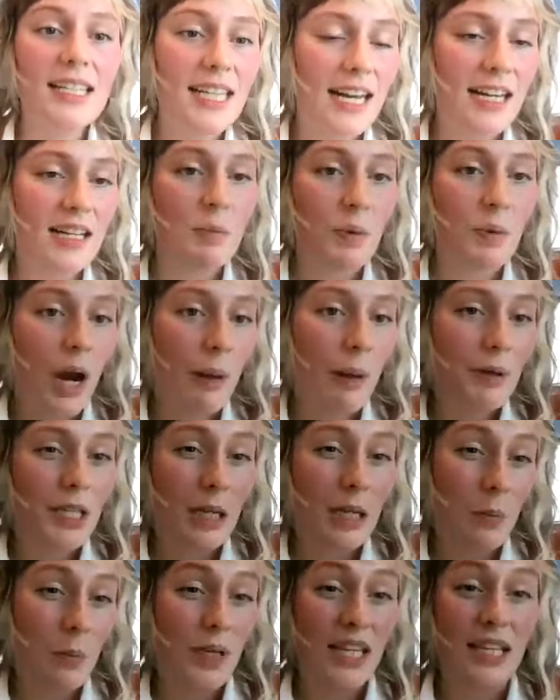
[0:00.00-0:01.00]
That data is
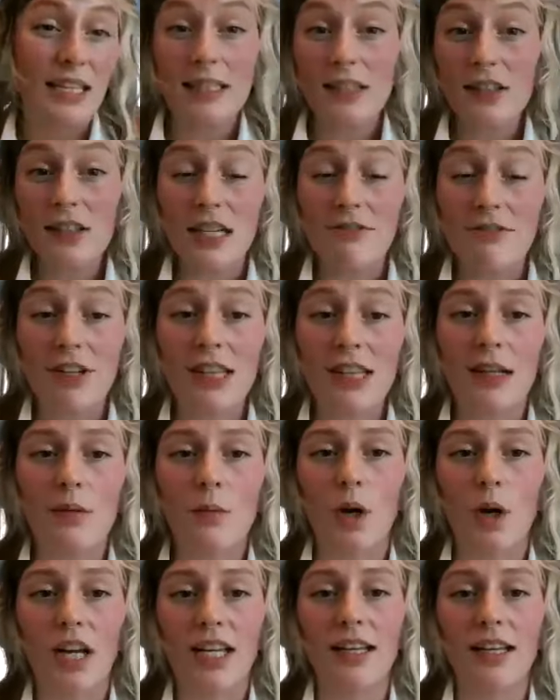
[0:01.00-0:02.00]
probably going to be a little different
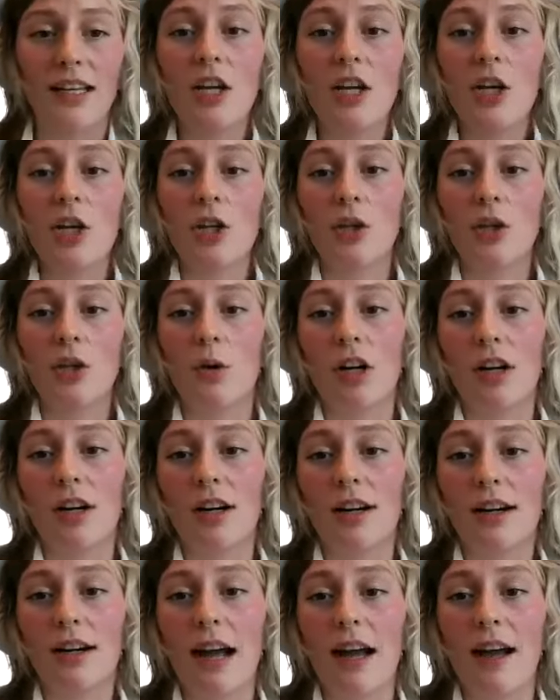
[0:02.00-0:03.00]
than what
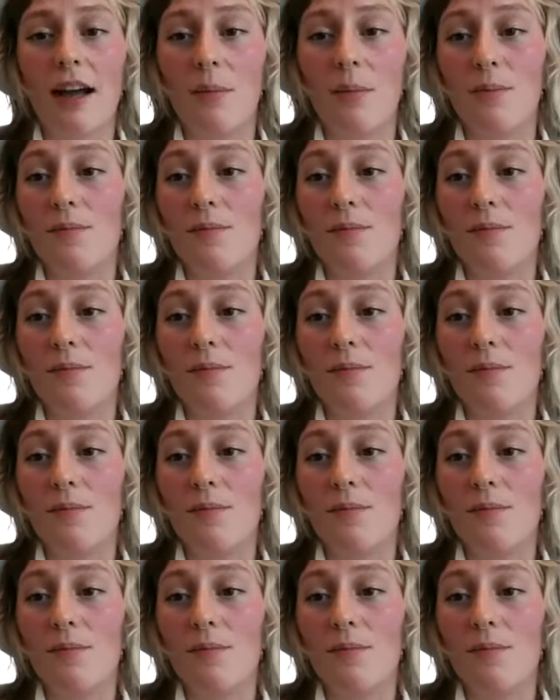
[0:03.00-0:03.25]
your